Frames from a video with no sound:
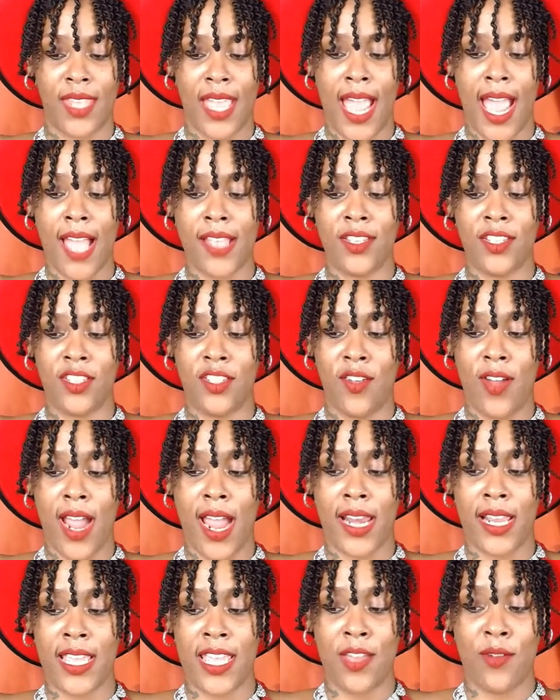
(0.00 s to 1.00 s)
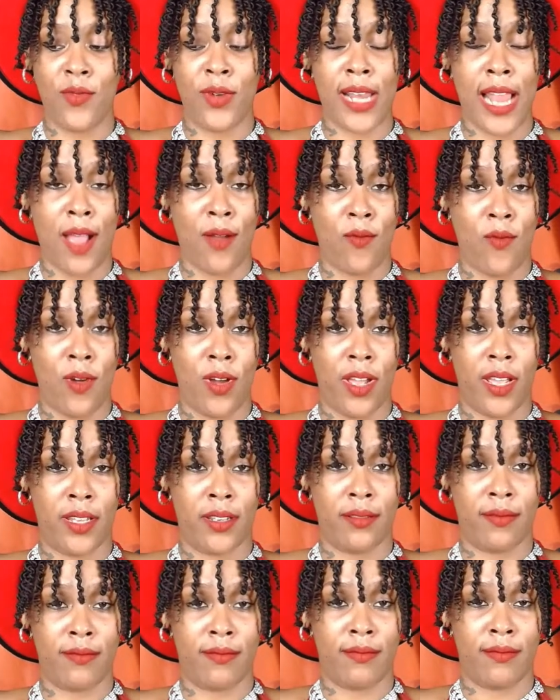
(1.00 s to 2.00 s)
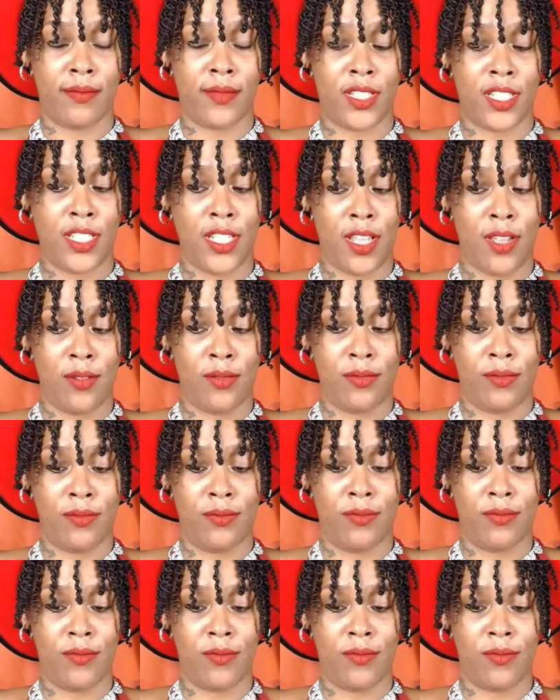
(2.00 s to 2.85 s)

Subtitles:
I just know how to get what I want. So,